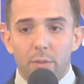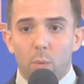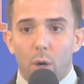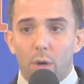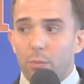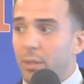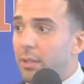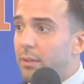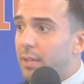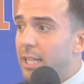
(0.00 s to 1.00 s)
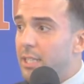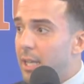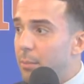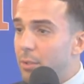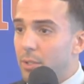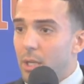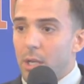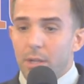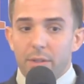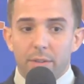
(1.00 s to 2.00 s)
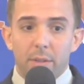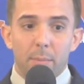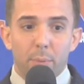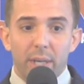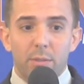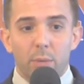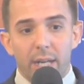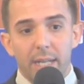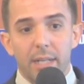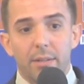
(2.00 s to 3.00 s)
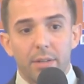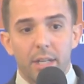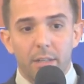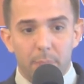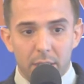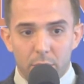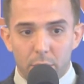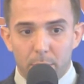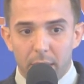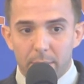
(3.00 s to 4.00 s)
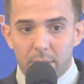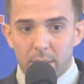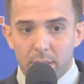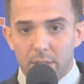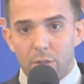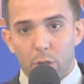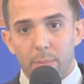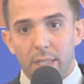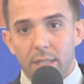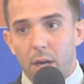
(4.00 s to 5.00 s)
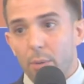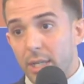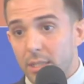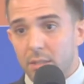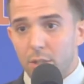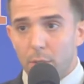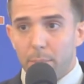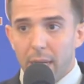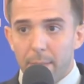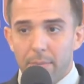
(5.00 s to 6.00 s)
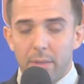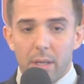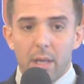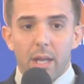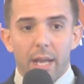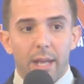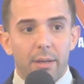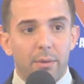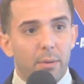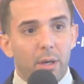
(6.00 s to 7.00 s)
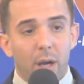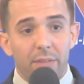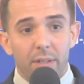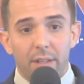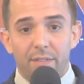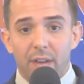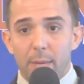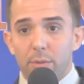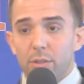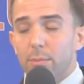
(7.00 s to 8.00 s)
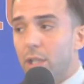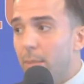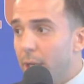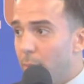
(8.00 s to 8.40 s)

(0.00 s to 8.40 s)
walls with the sledgehammers, the bricks were hitting into the asbestos pipes, disturbing the already disturbed pipes and causing these fibers to become